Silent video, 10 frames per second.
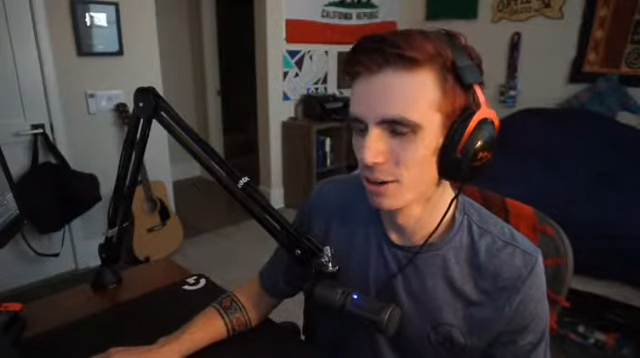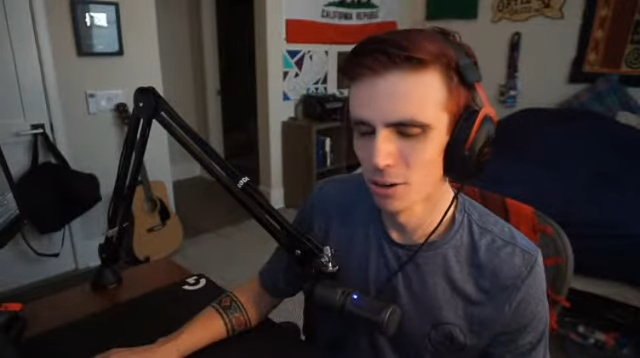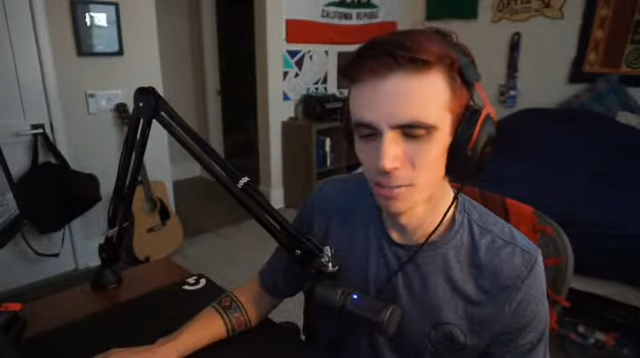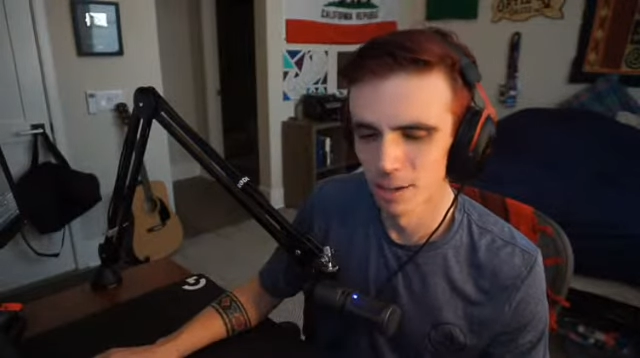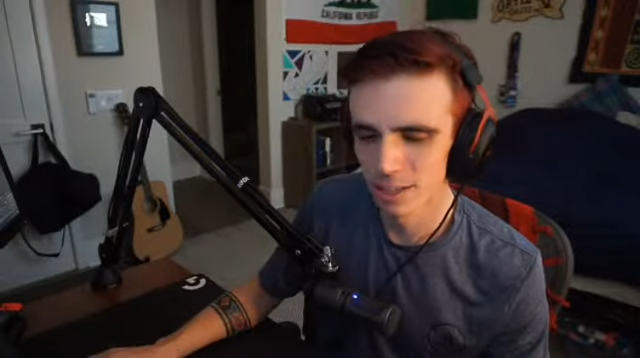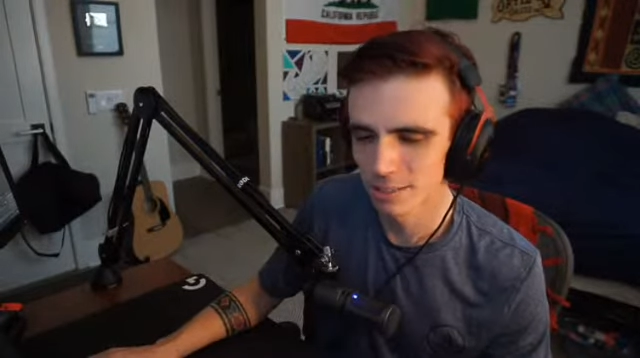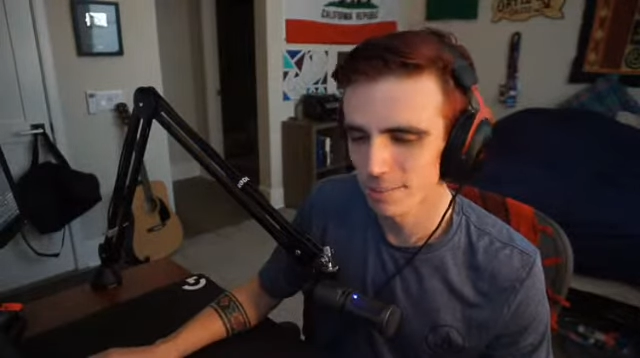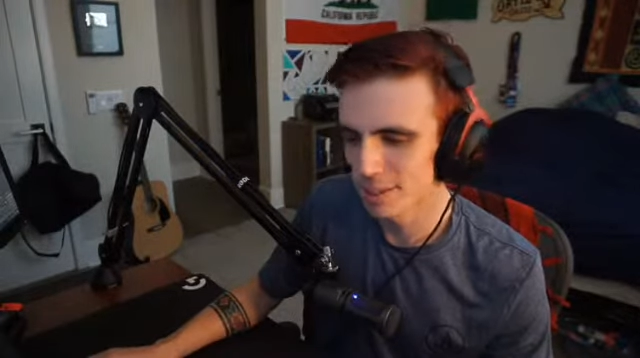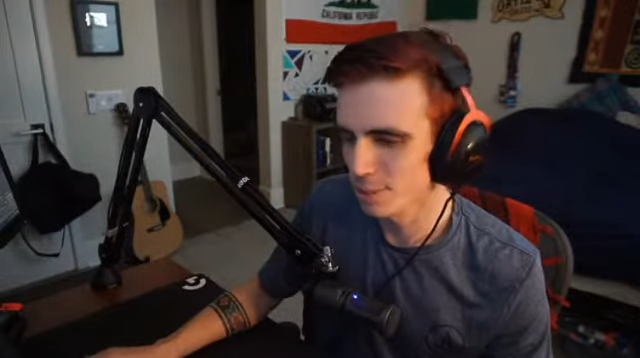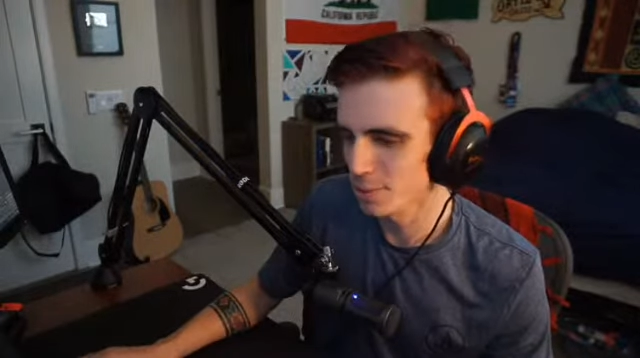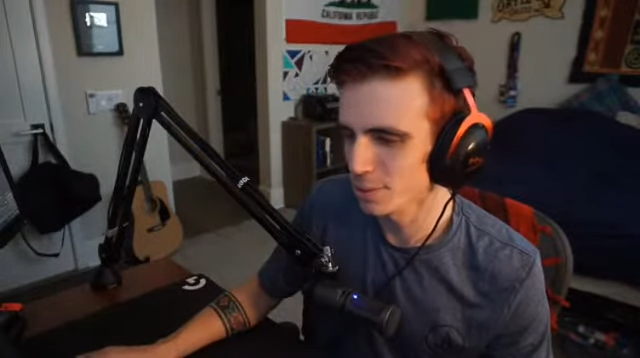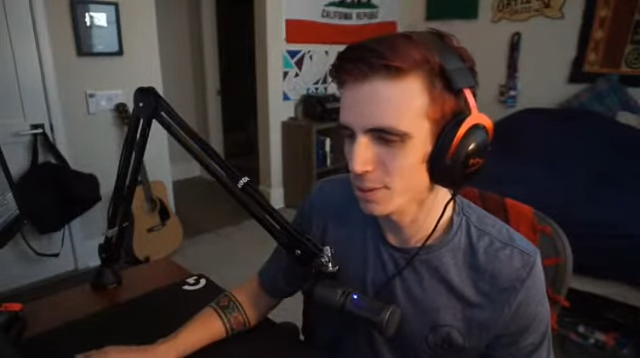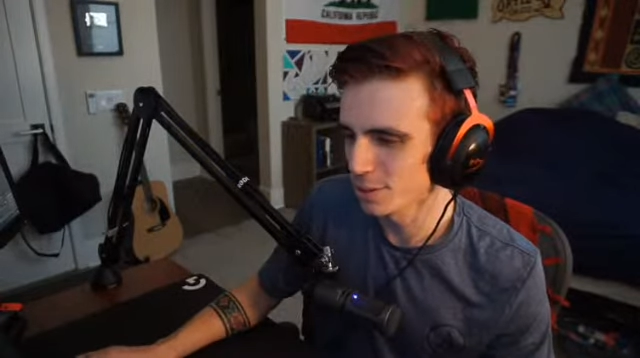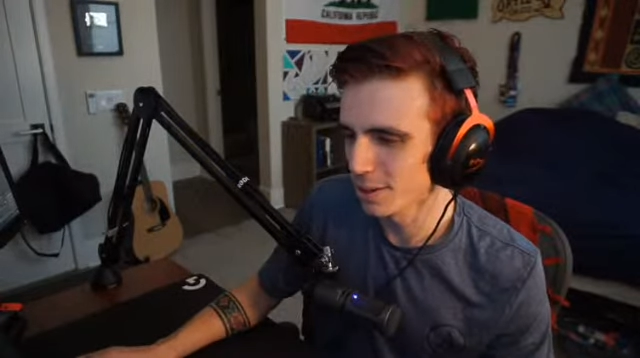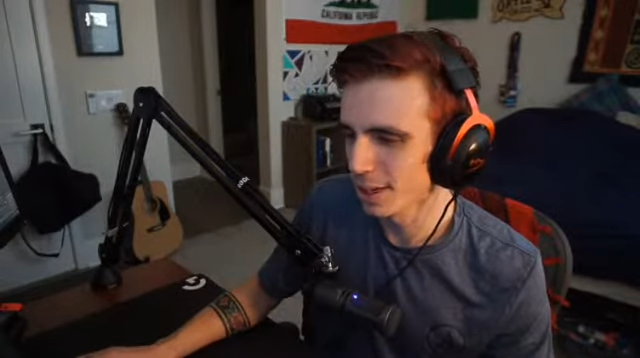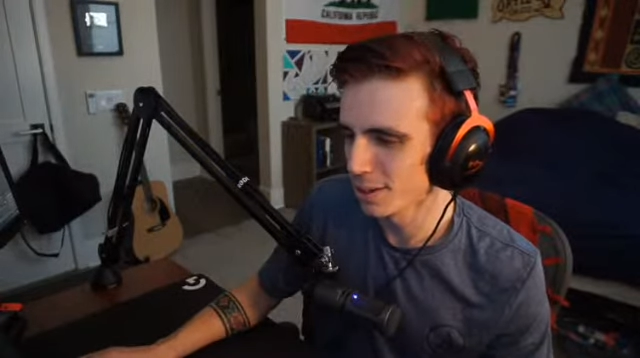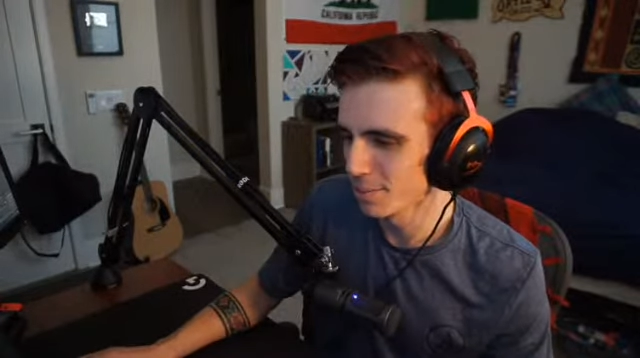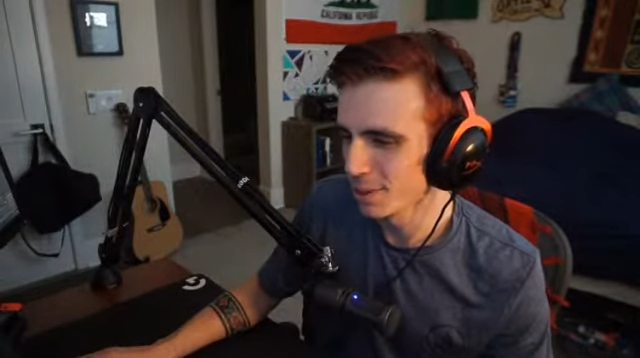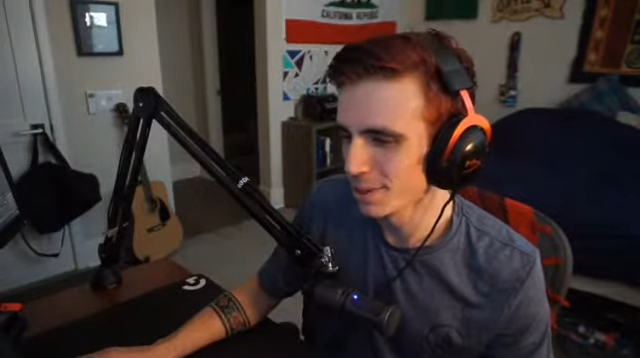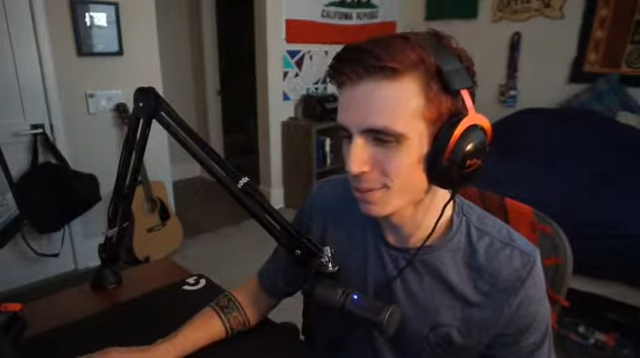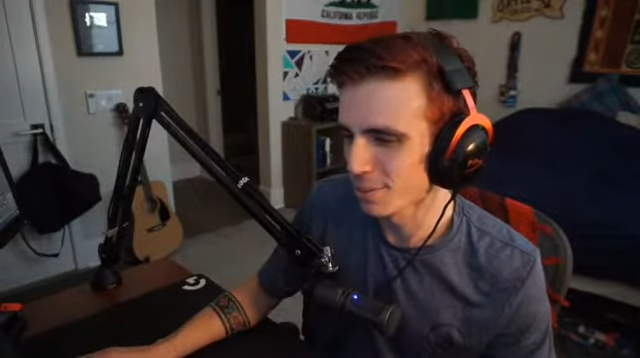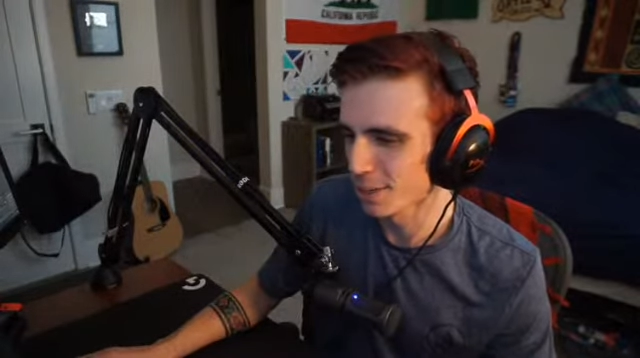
oh, Mike makes 300K a month.